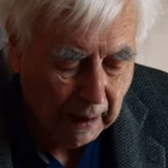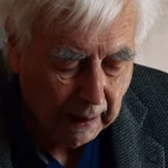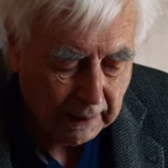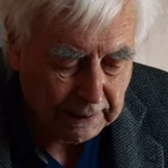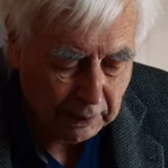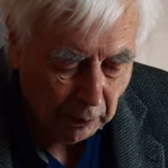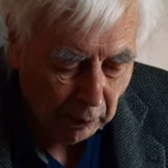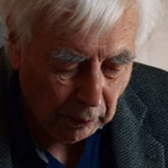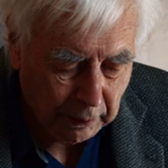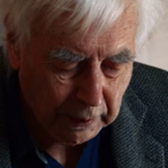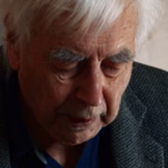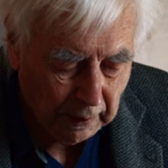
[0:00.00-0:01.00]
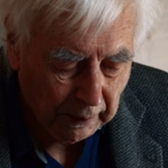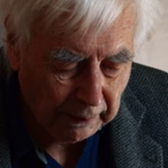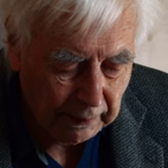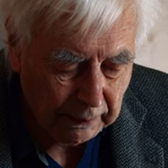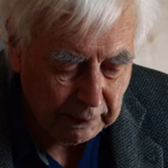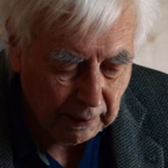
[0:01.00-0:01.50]
As Saul
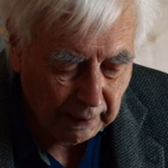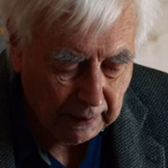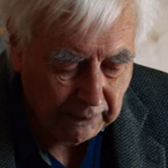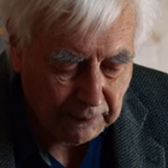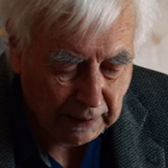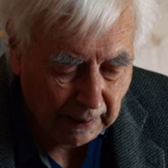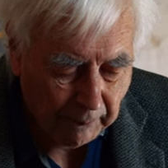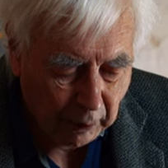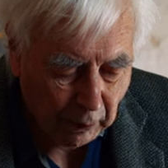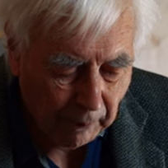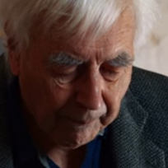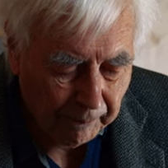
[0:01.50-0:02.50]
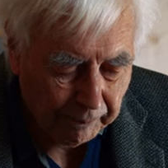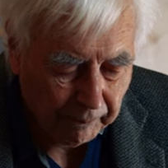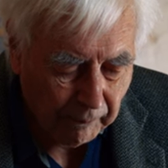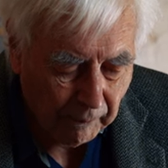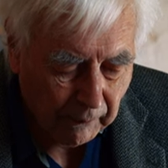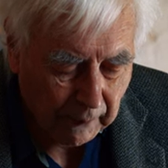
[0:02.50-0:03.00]
turned to leave Samuel,
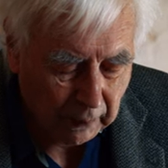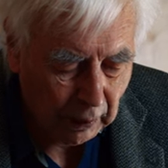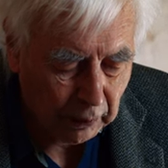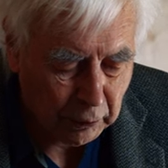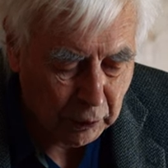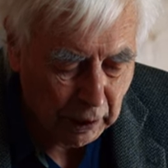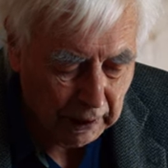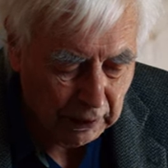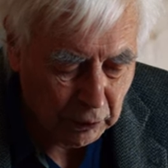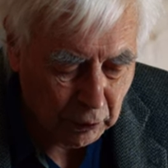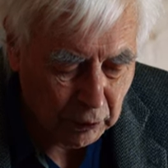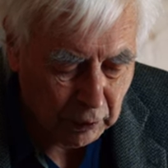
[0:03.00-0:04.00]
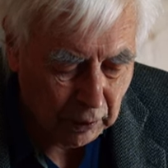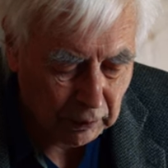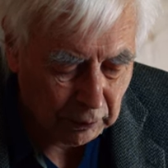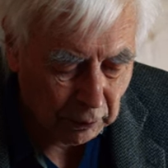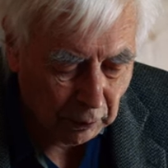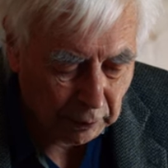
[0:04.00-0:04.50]
God changed
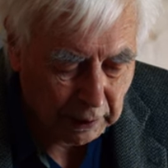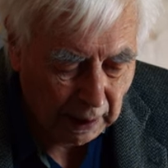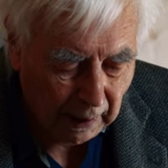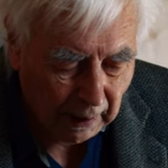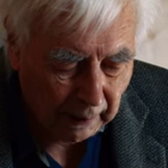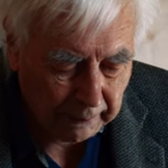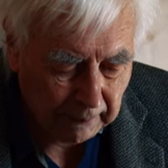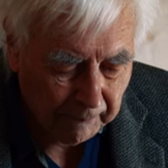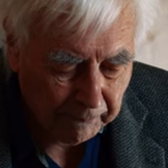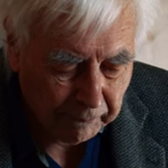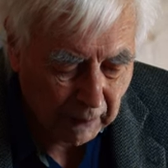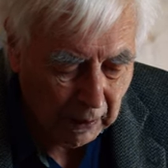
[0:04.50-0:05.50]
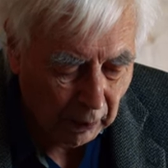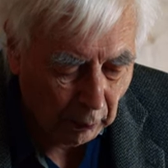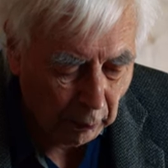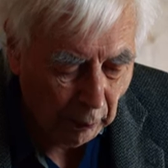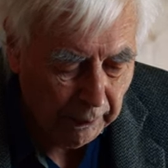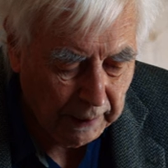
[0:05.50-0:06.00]
Saul's heart, and
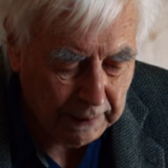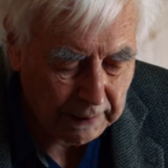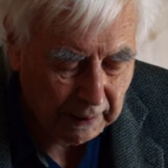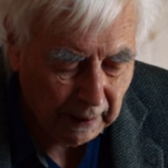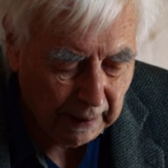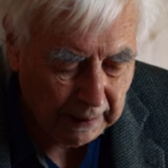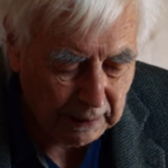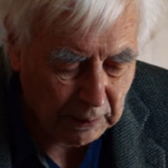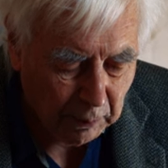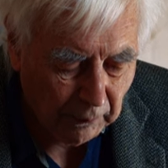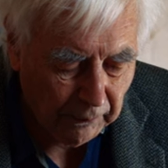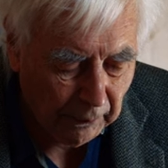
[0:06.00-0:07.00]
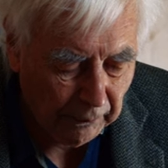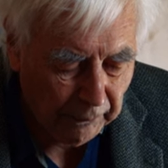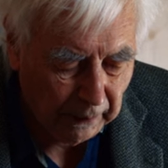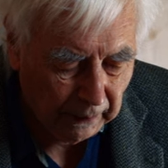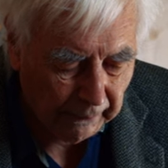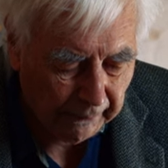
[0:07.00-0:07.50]
all these signs were
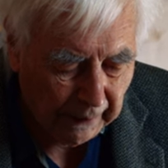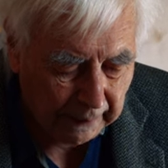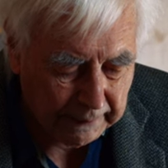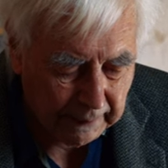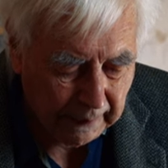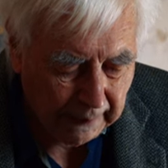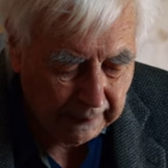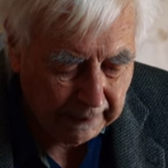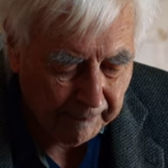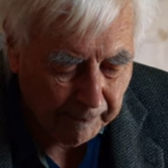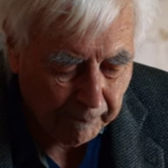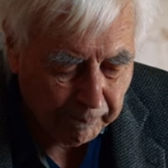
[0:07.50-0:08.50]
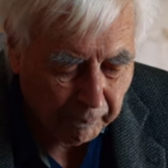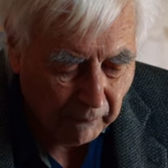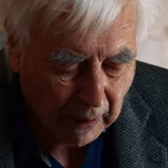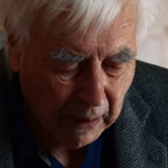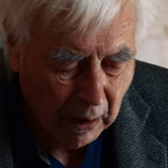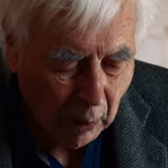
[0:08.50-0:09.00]
fulfilled that day.
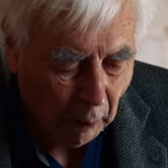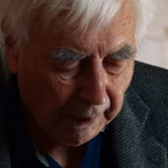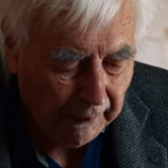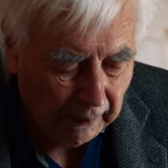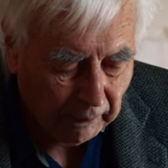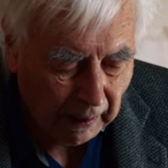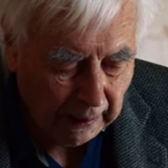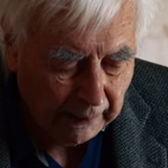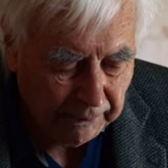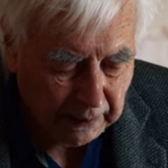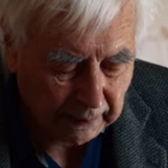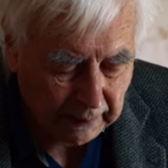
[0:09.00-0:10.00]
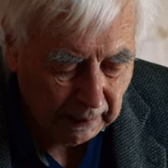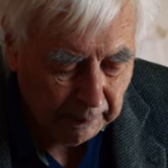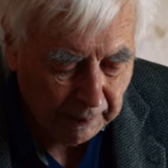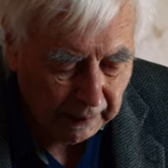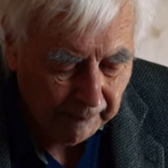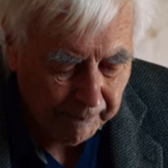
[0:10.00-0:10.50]
When they arrived at
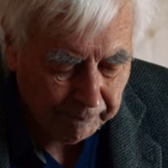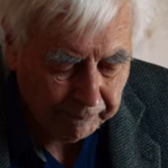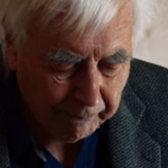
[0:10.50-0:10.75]
Gilboa,